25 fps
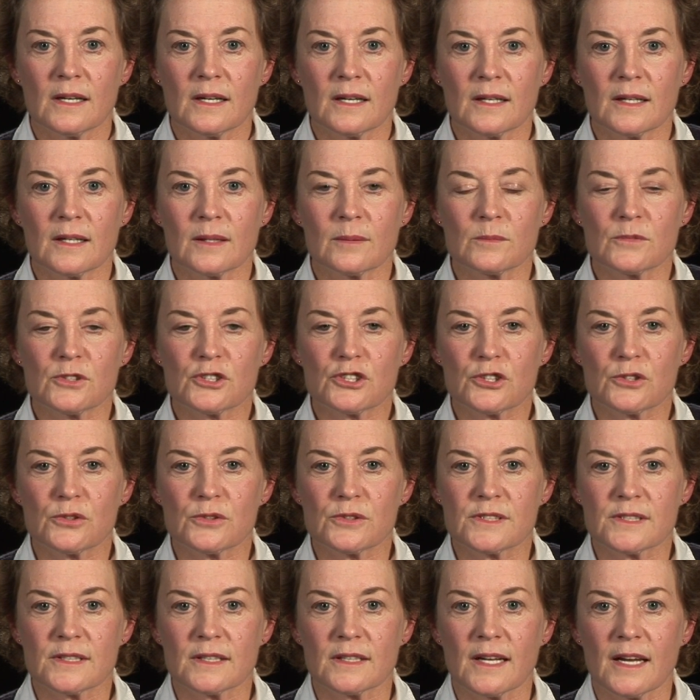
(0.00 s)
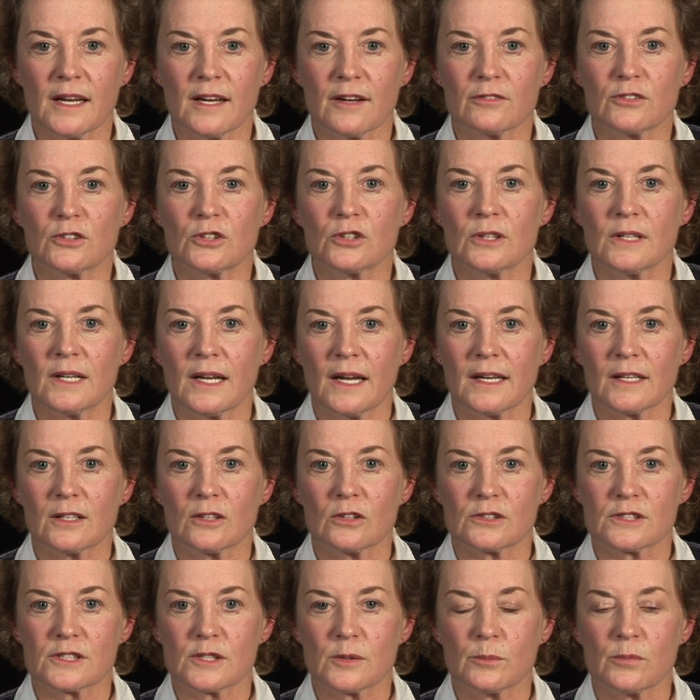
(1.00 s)
um, shoes that have good
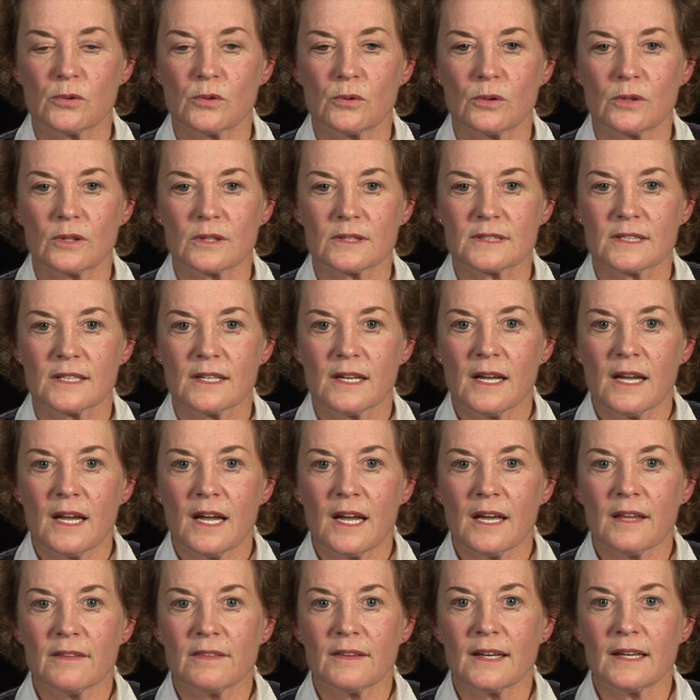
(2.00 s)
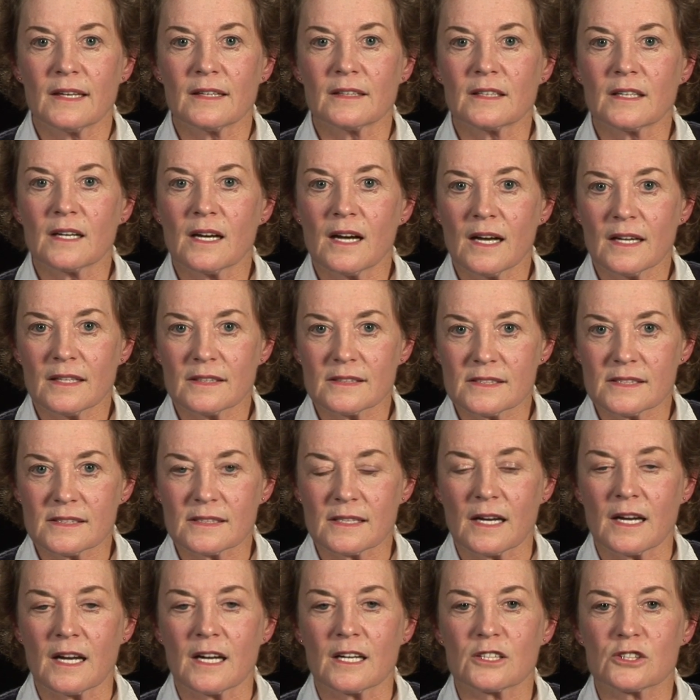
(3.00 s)
ankle support. And then cotton
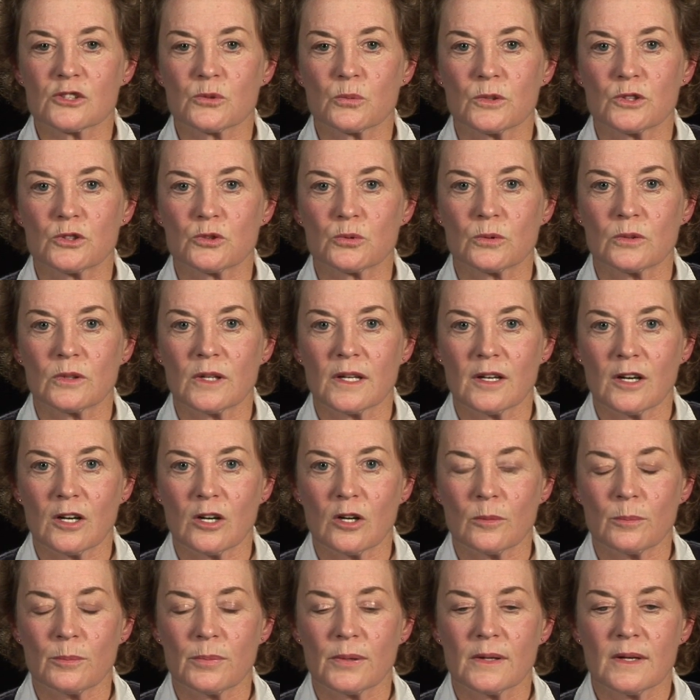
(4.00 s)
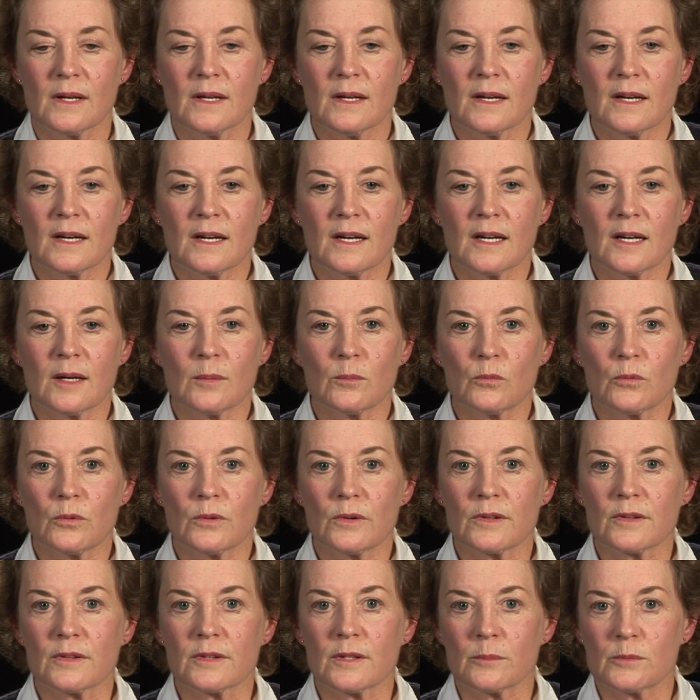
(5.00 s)
socks, which will help um,
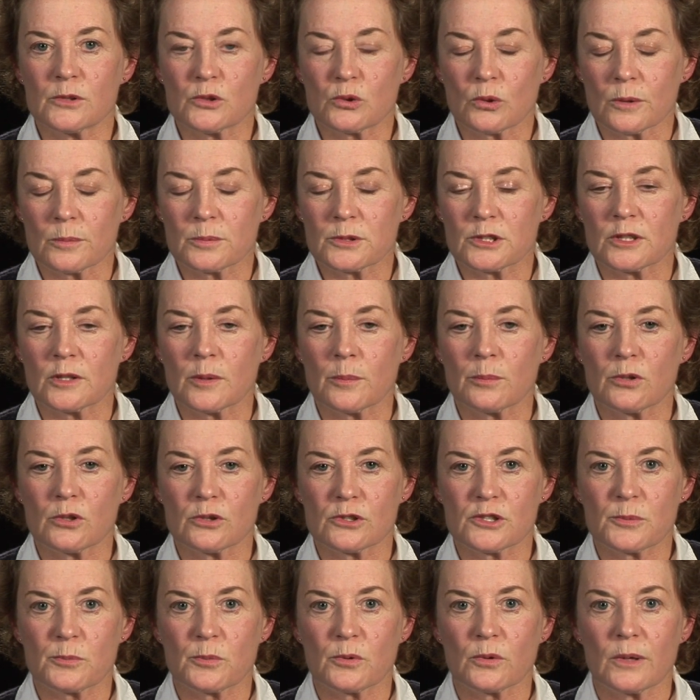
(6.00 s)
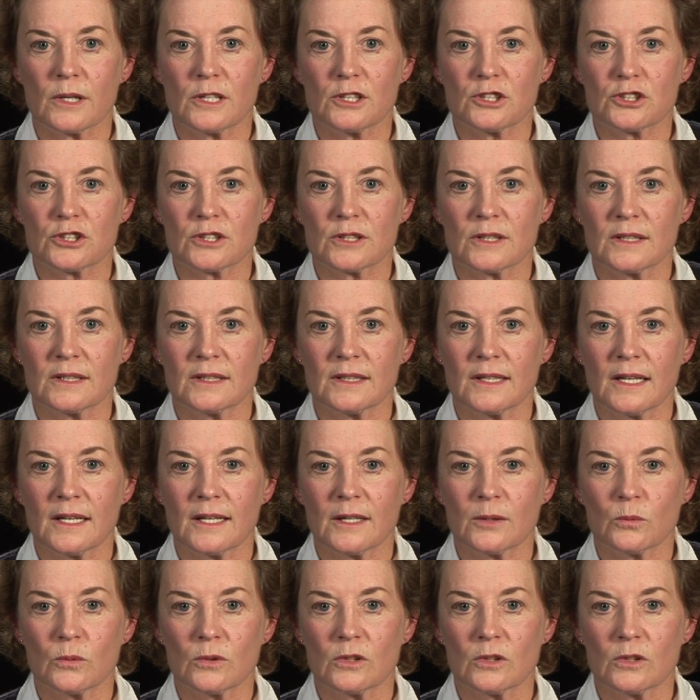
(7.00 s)
with absorption of perspiration and